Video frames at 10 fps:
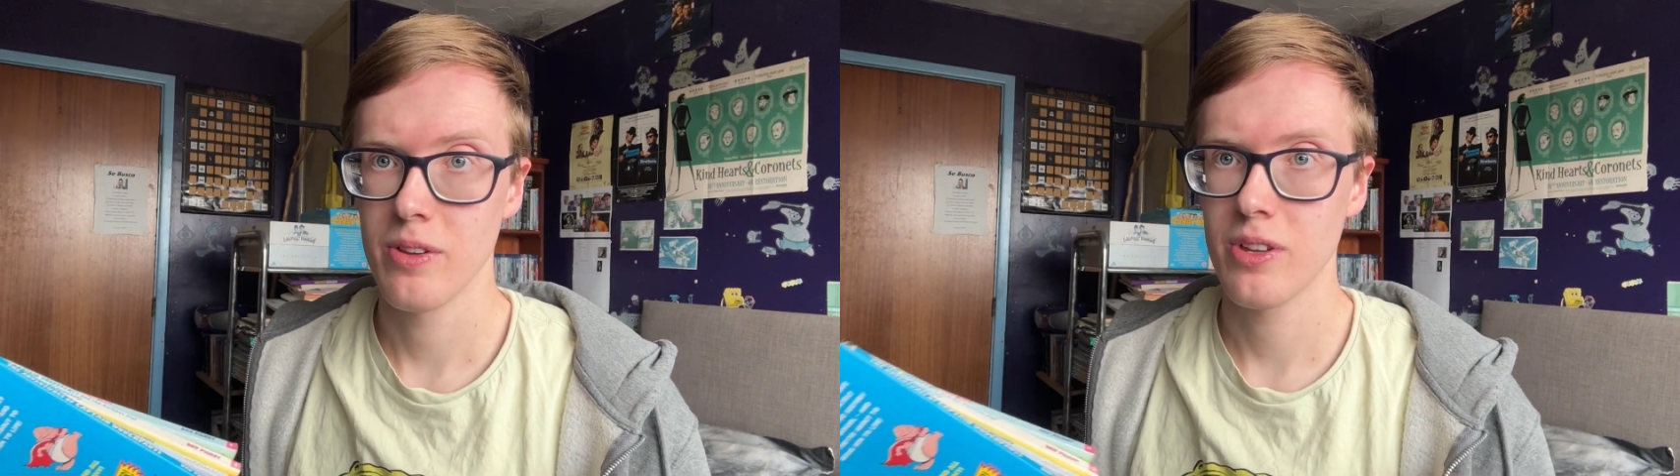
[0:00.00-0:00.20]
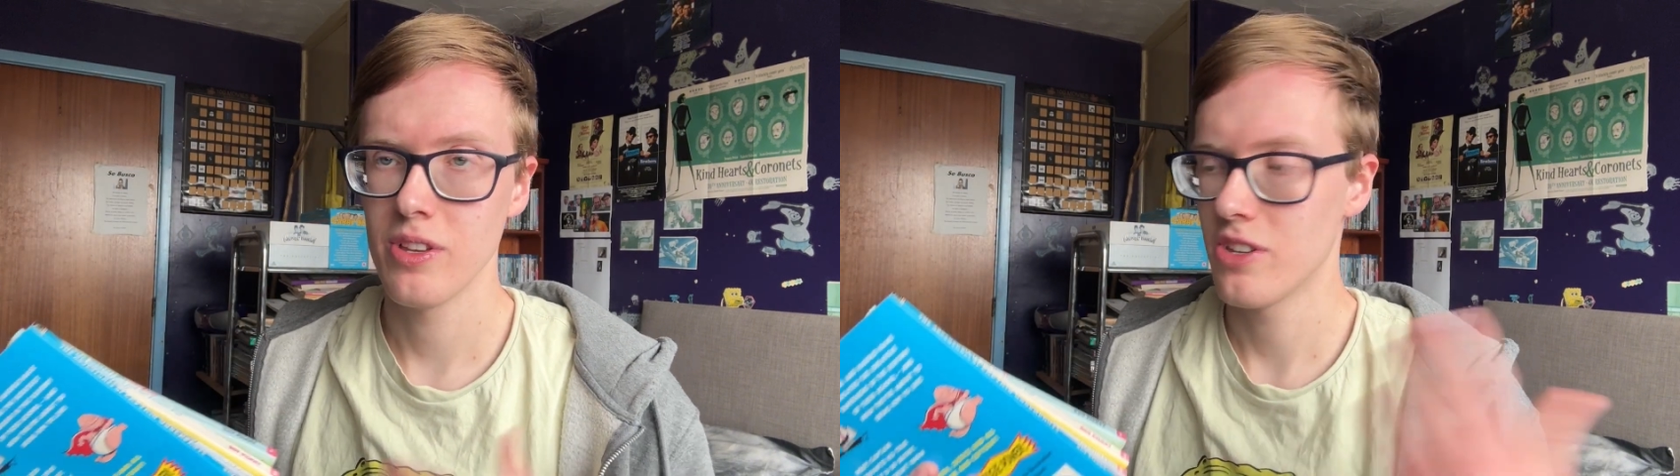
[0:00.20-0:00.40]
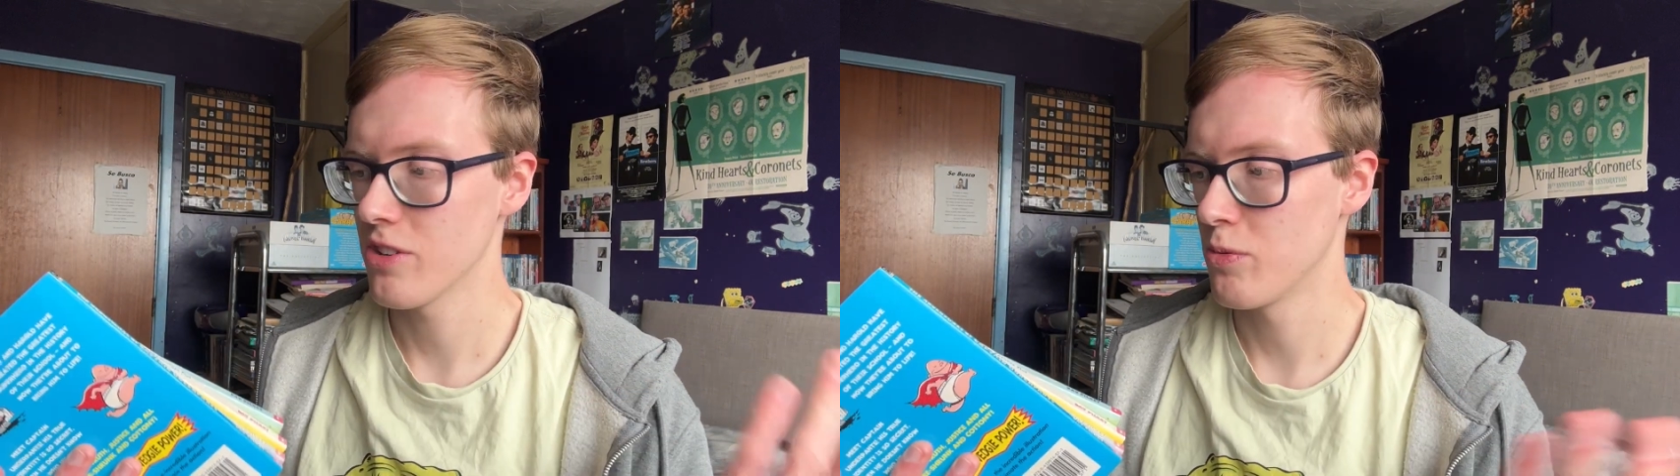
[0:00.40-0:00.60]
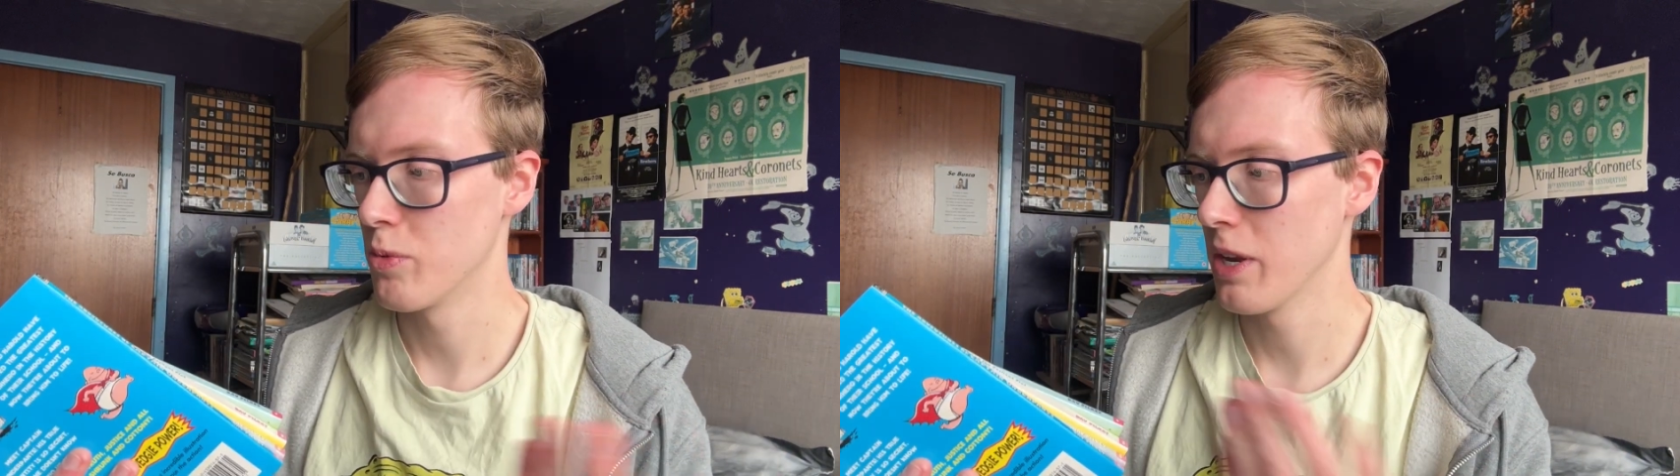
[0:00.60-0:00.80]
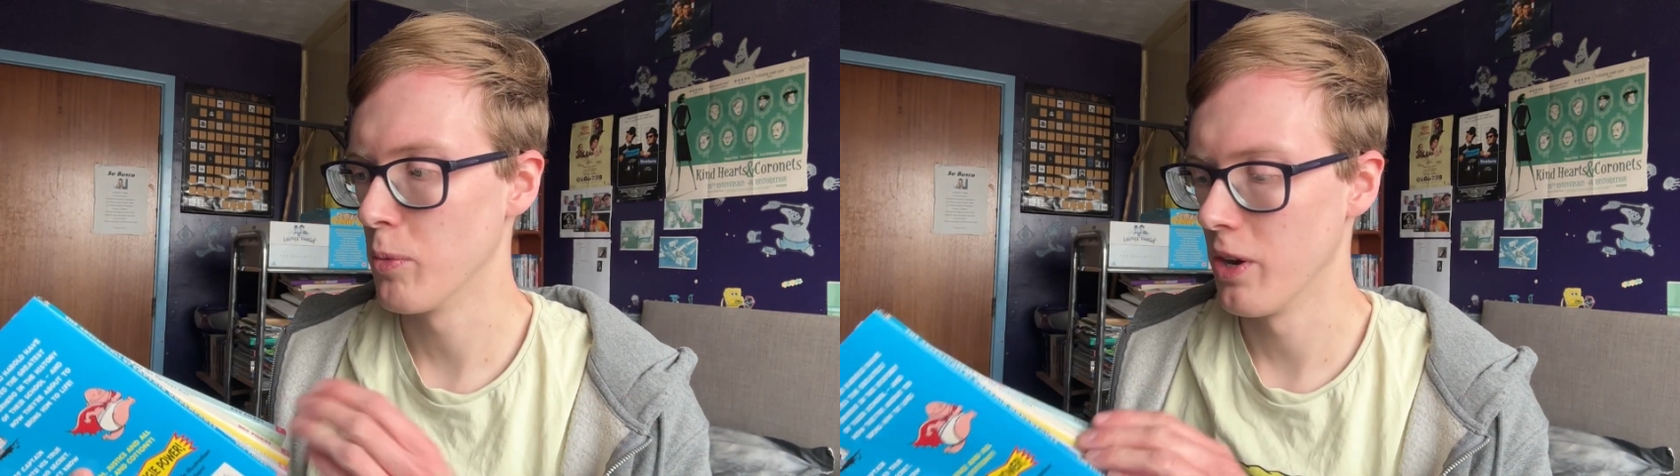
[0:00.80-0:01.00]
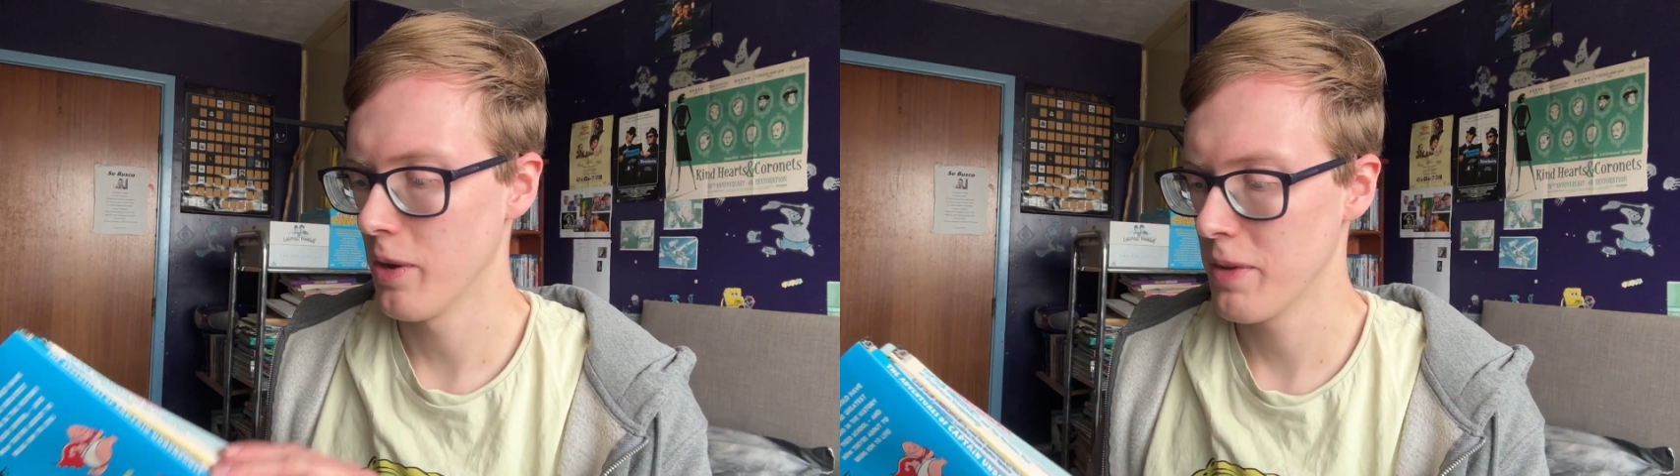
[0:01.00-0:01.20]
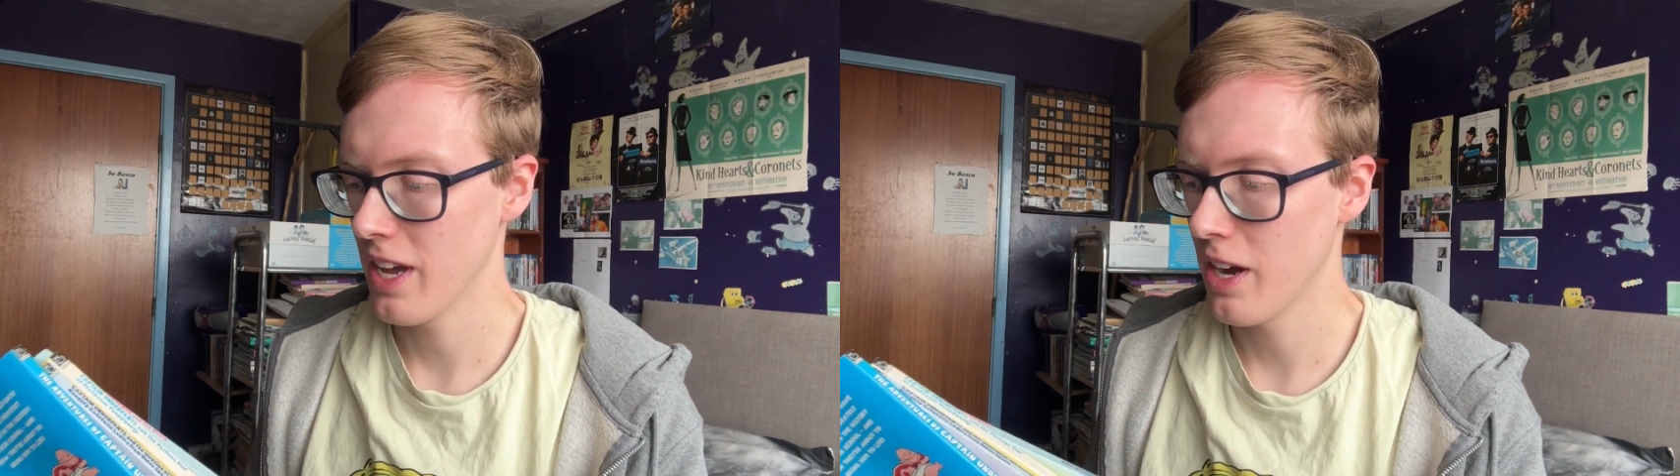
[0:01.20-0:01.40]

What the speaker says: can just read one.